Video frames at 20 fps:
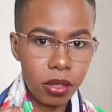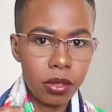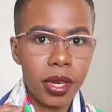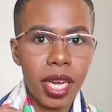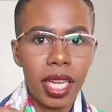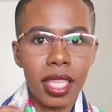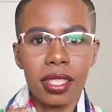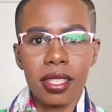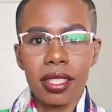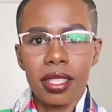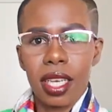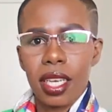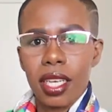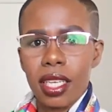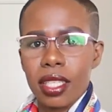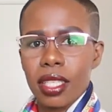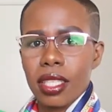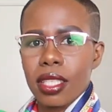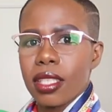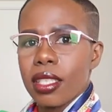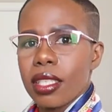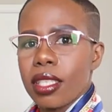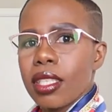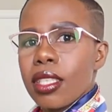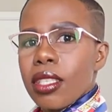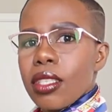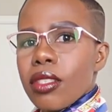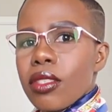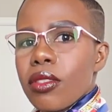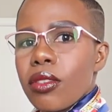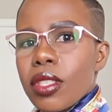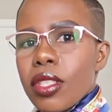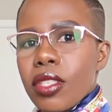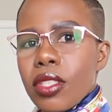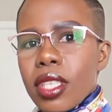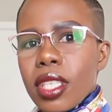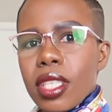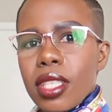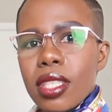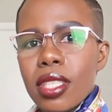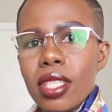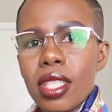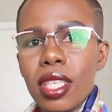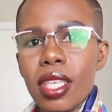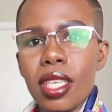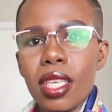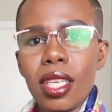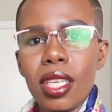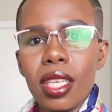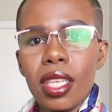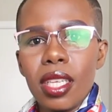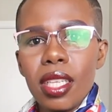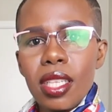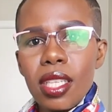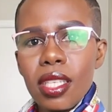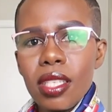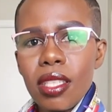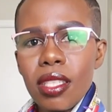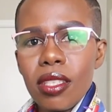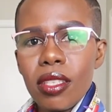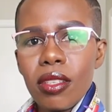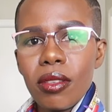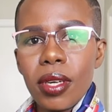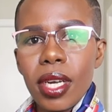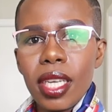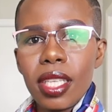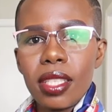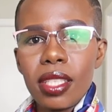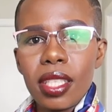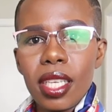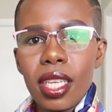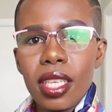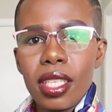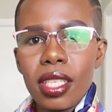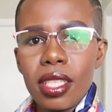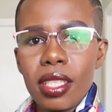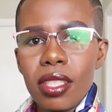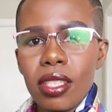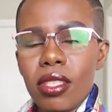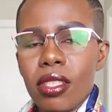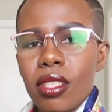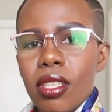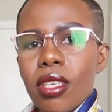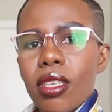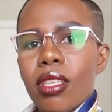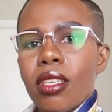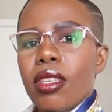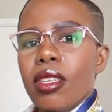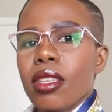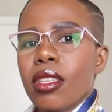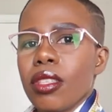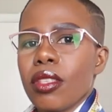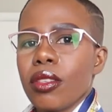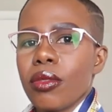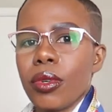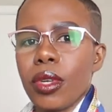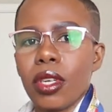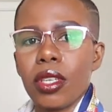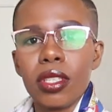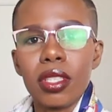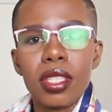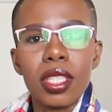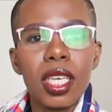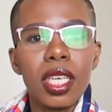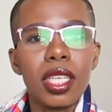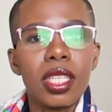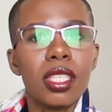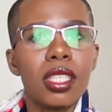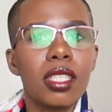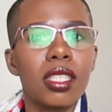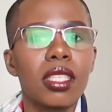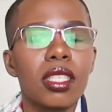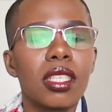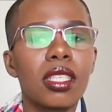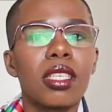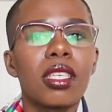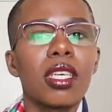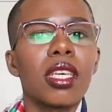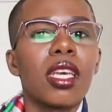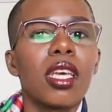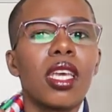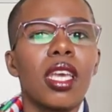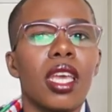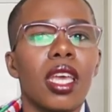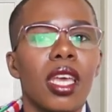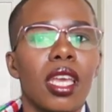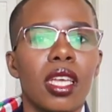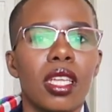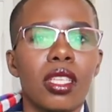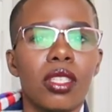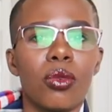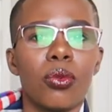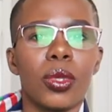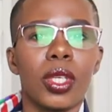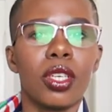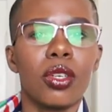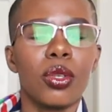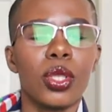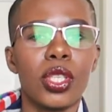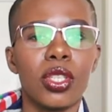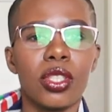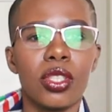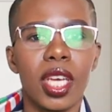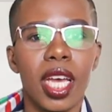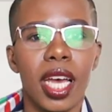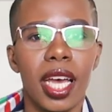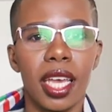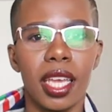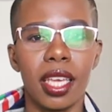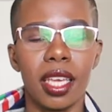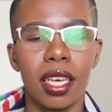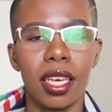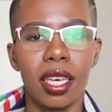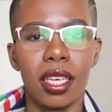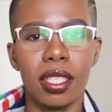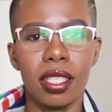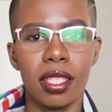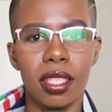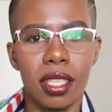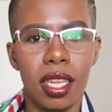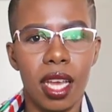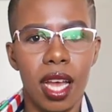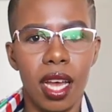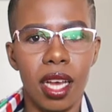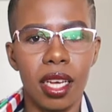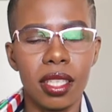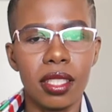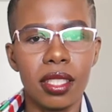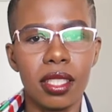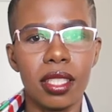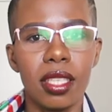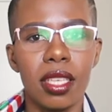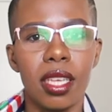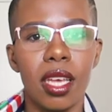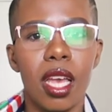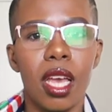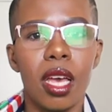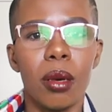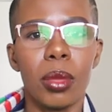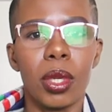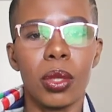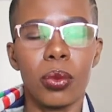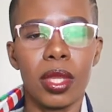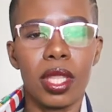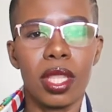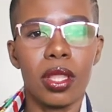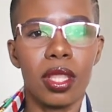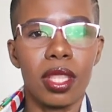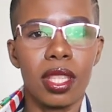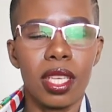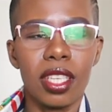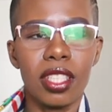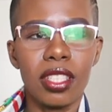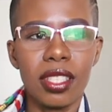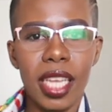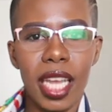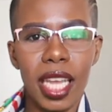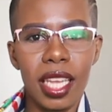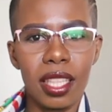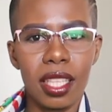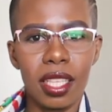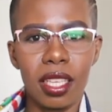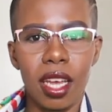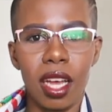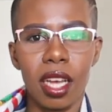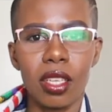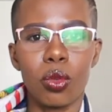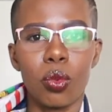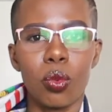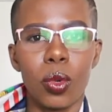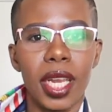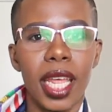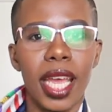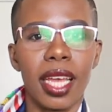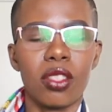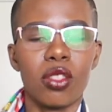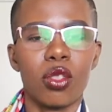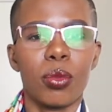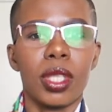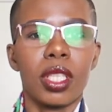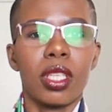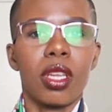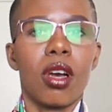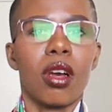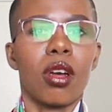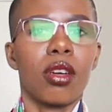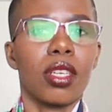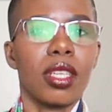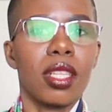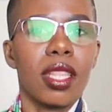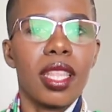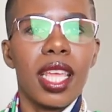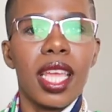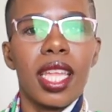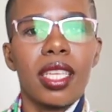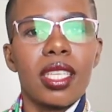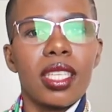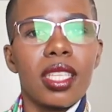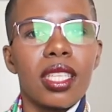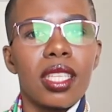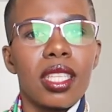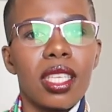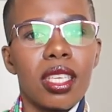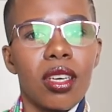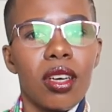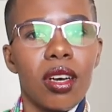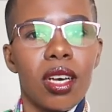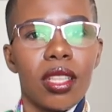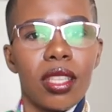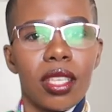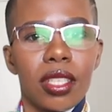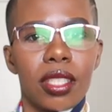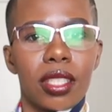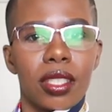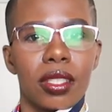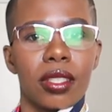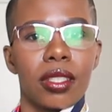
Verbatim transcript: the right side. So as you can see, this is the right side, this is the wrong side. And we're going to tie a knot, but with us tying the knot, one has to be longer than the other.